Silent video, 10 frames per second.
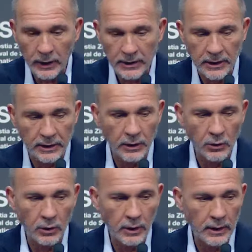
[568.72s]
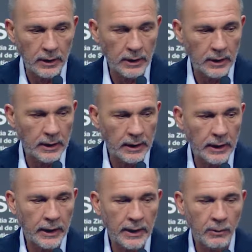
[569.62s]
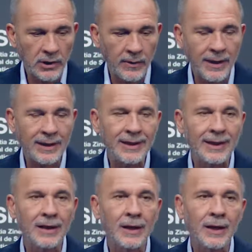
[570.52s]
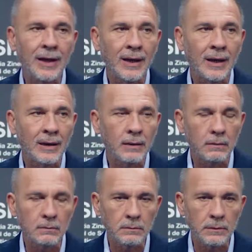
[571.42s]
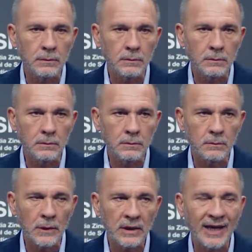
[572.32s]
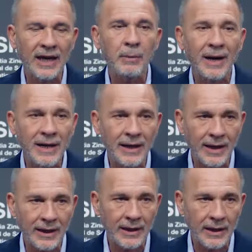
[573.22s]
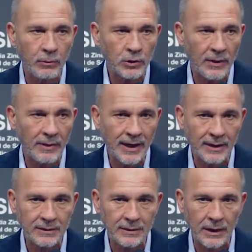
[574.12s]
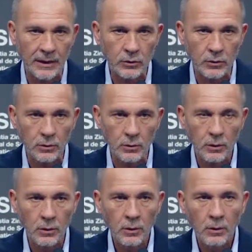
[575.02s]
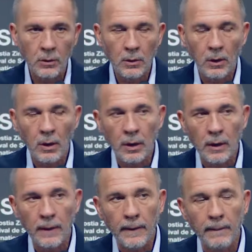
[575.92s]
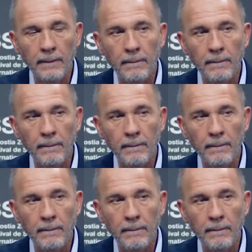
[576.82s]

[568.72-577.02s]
was quite clear in the sense that of what we wanted to talk about and in which way we wanted to talk about that issue.